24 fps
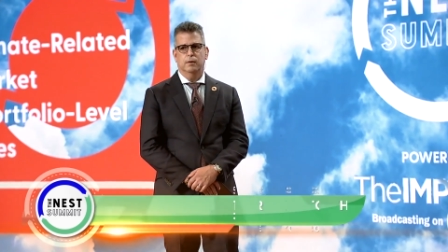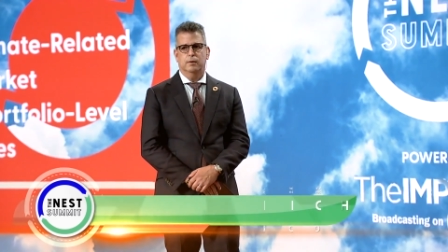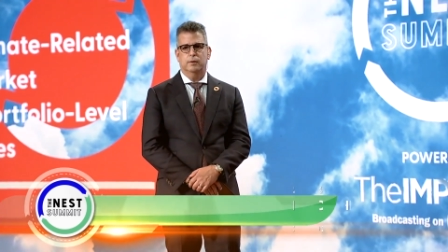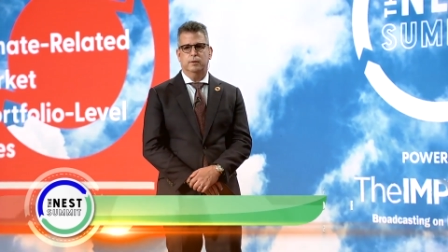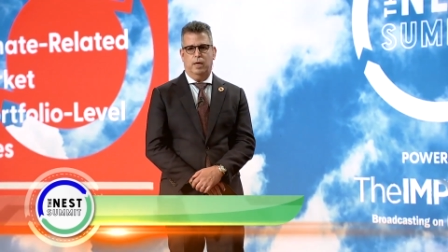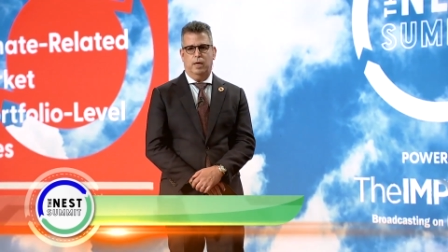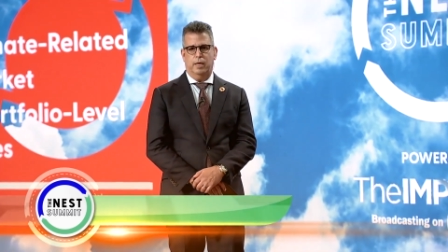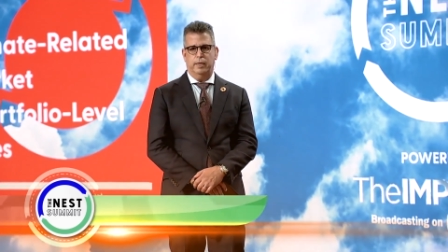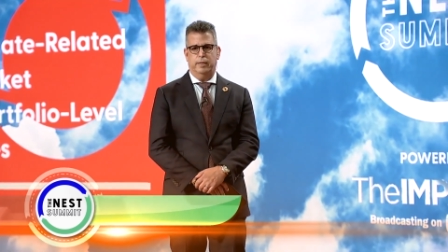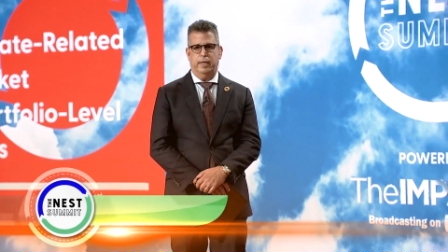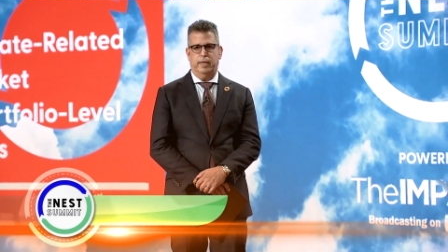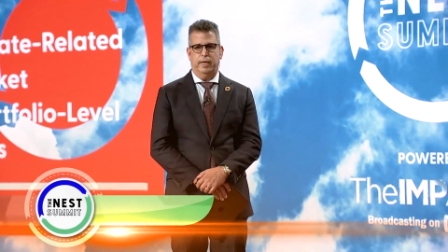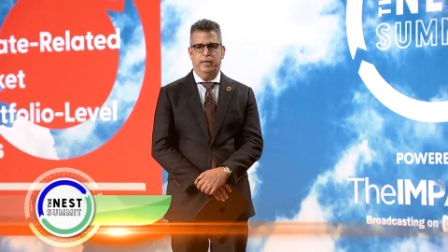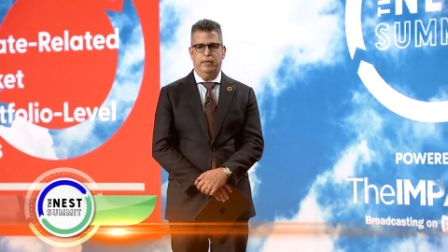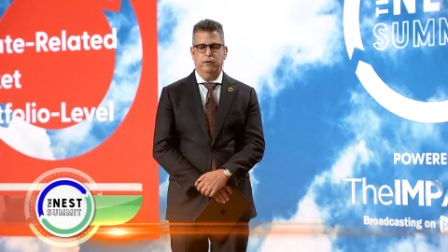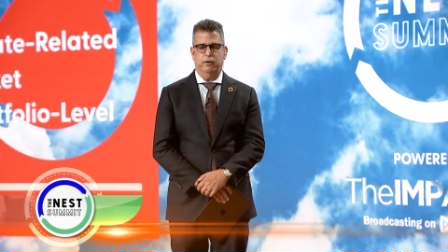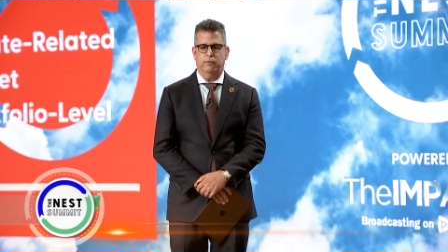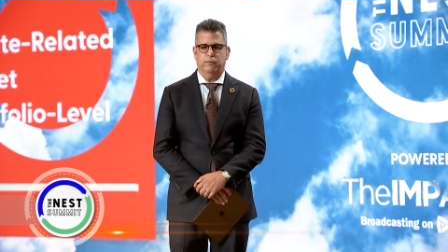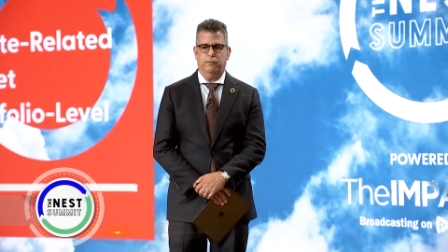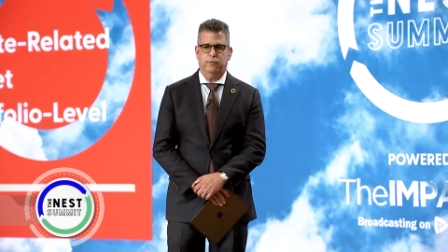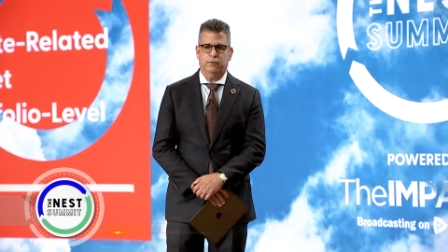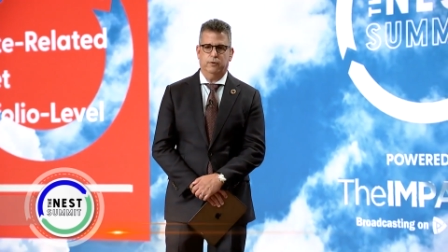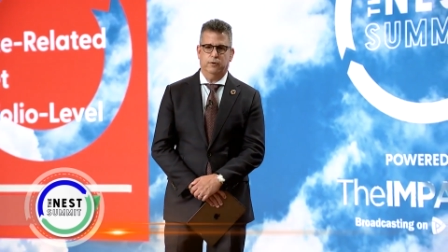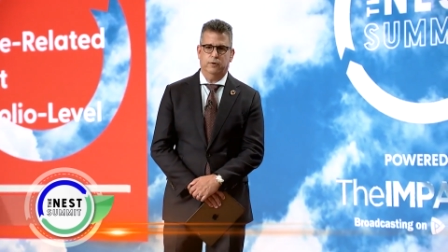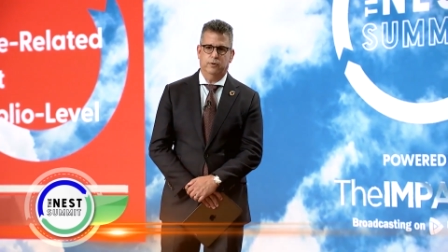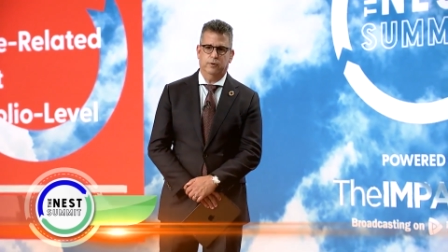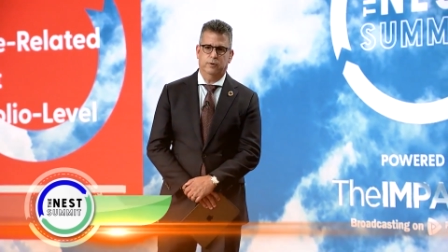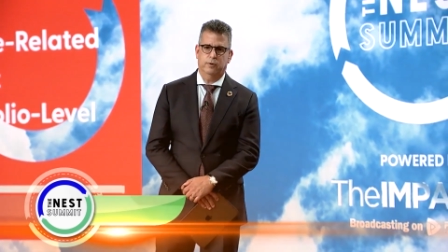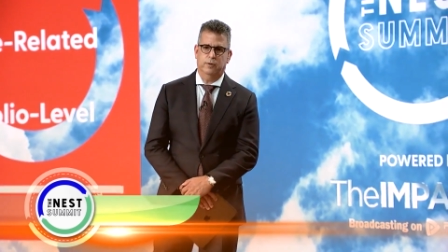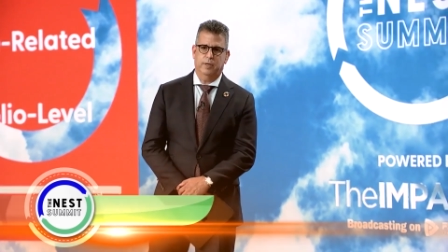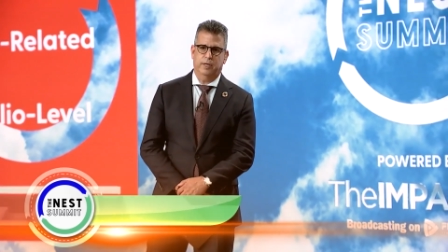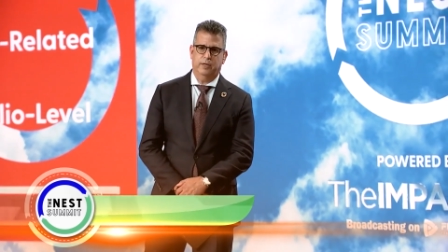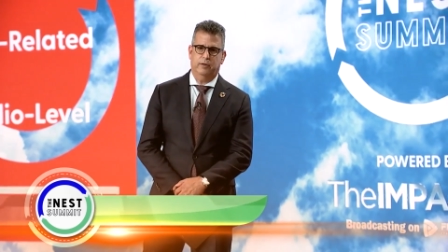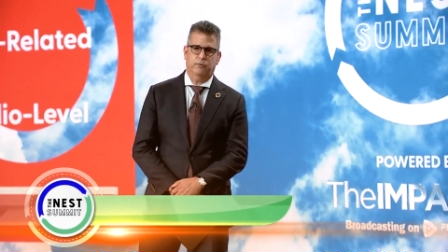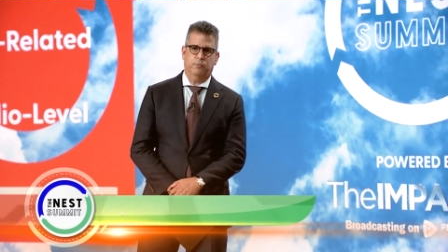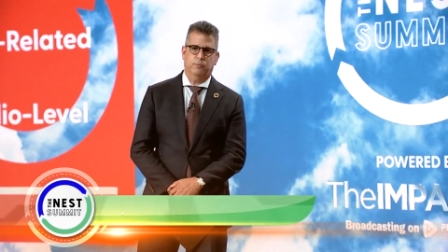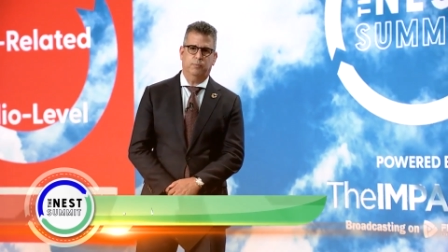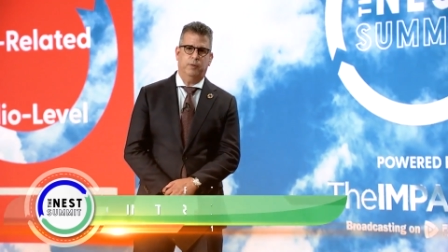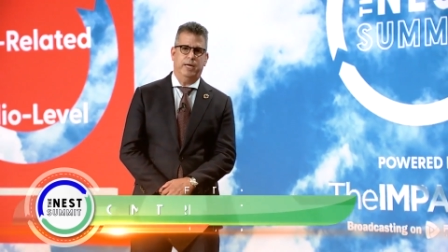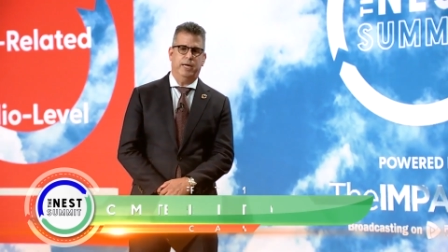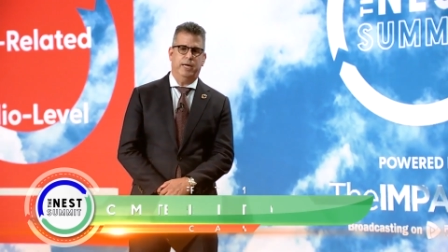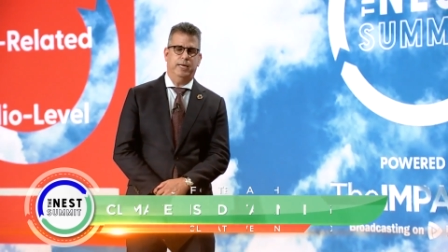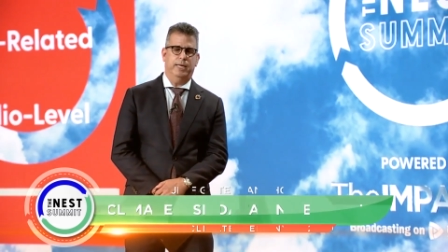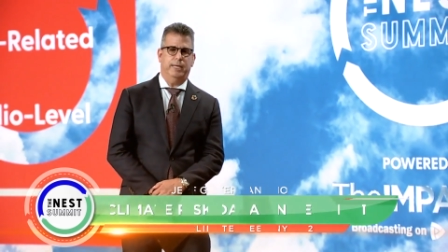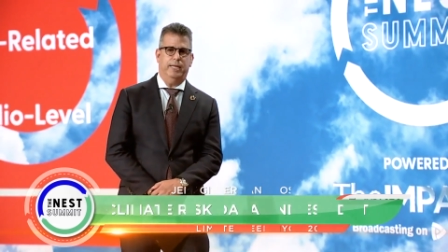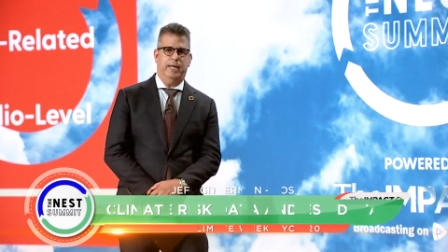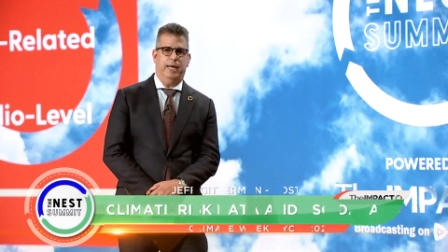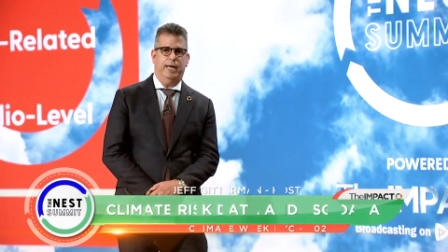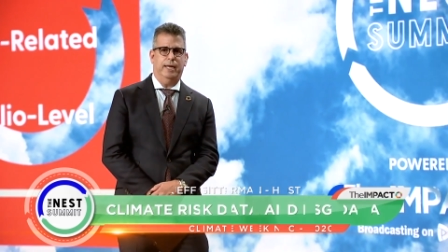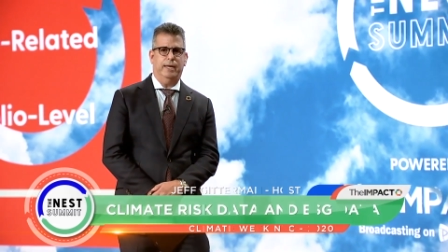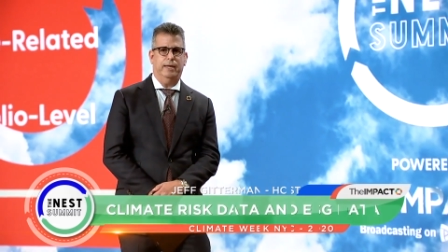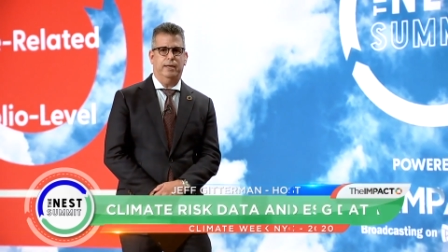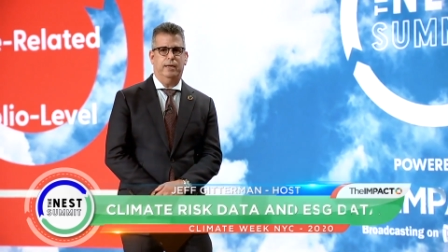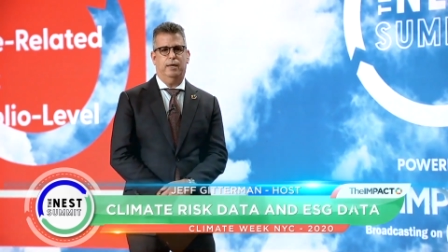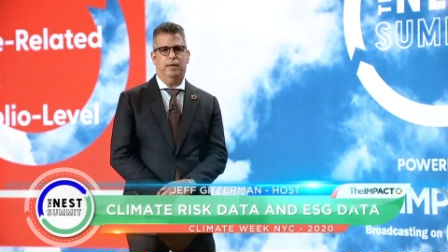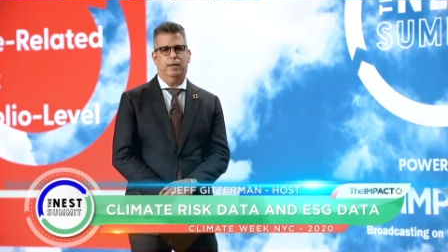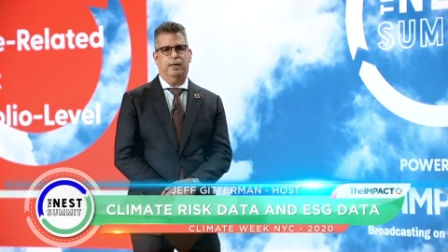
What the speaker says: Todd, thank you for explaining that.